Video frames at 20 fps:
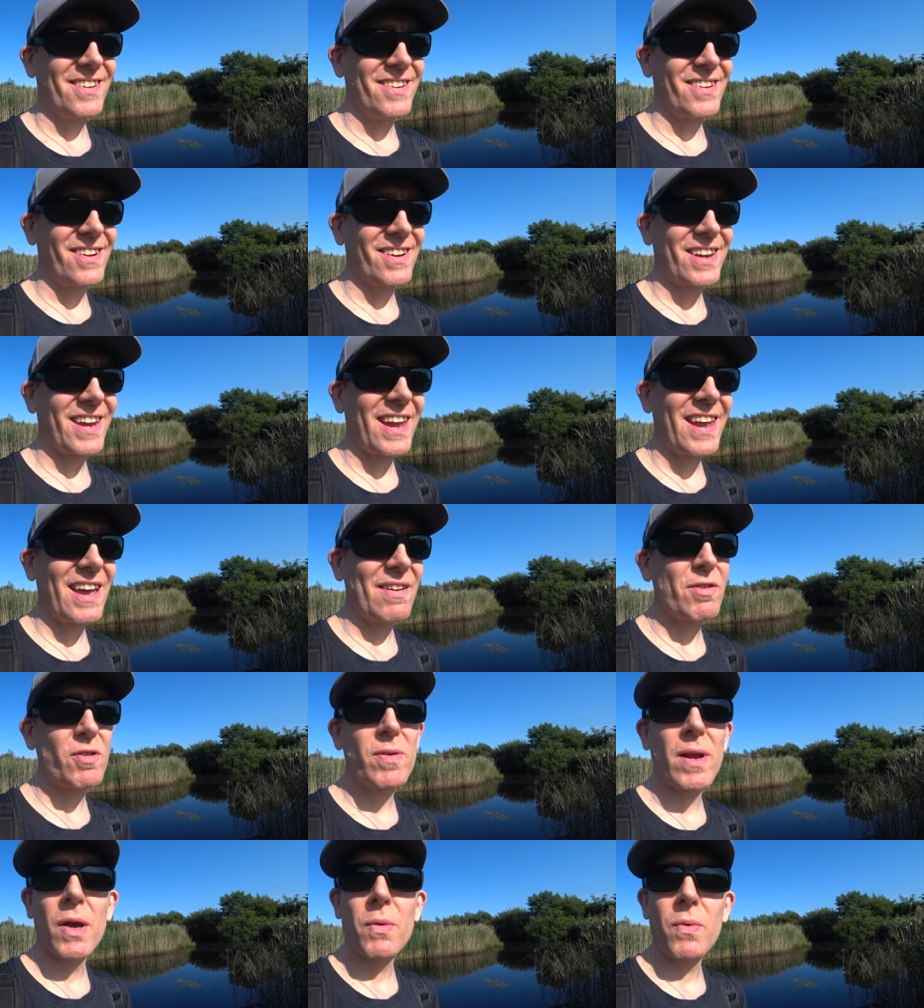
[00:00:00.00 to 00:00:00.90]
Okay, have
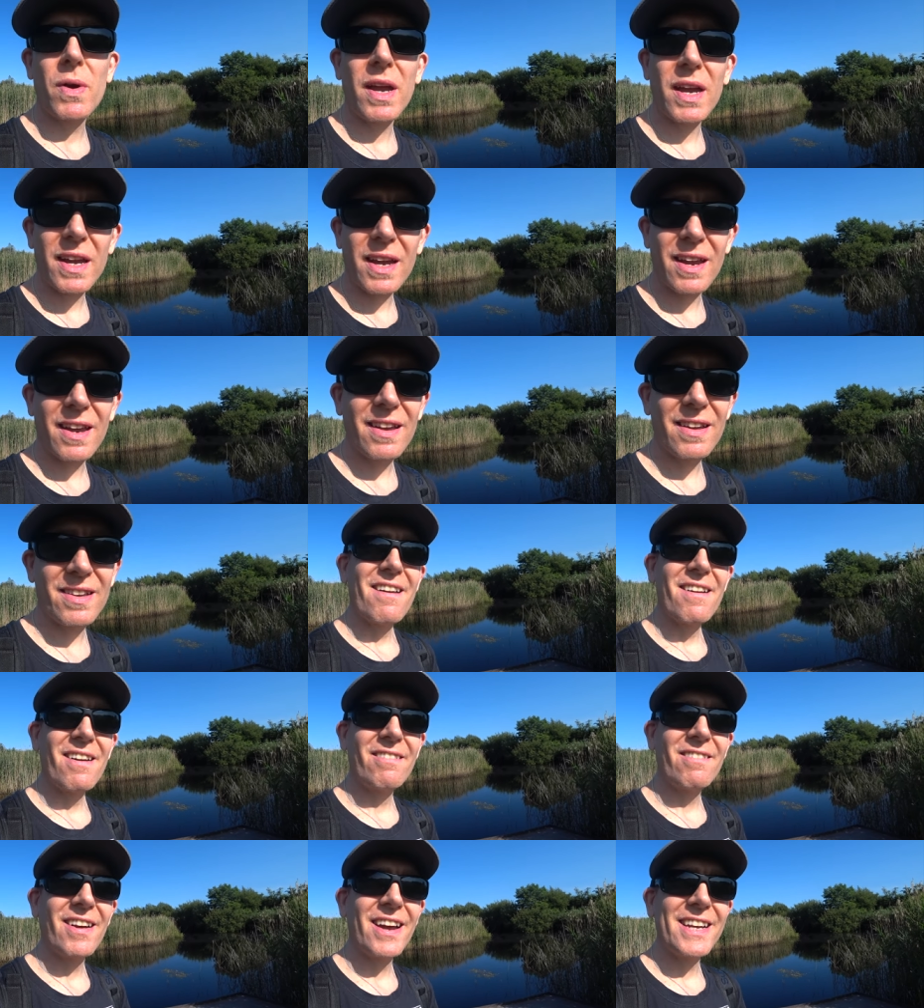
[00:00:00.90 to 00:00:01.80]
a great week.
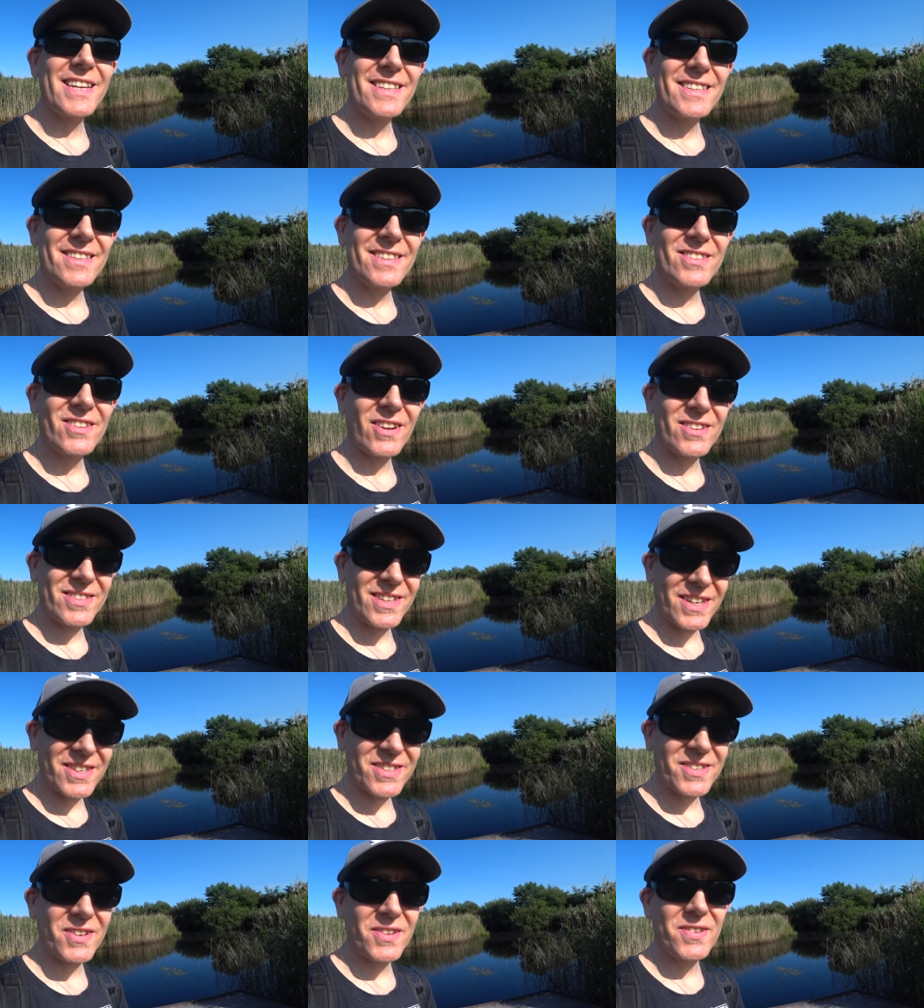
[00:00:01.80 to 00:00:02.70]
Right, talk to
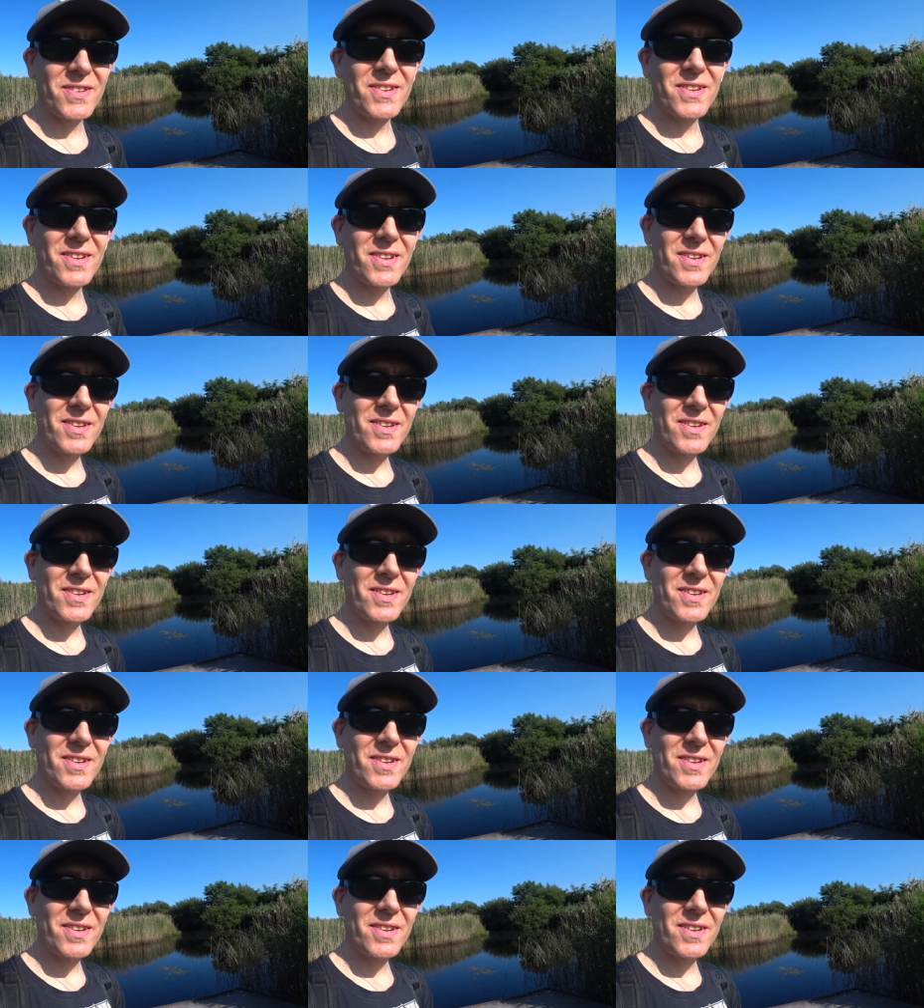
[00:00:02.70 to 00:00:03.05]
you soon.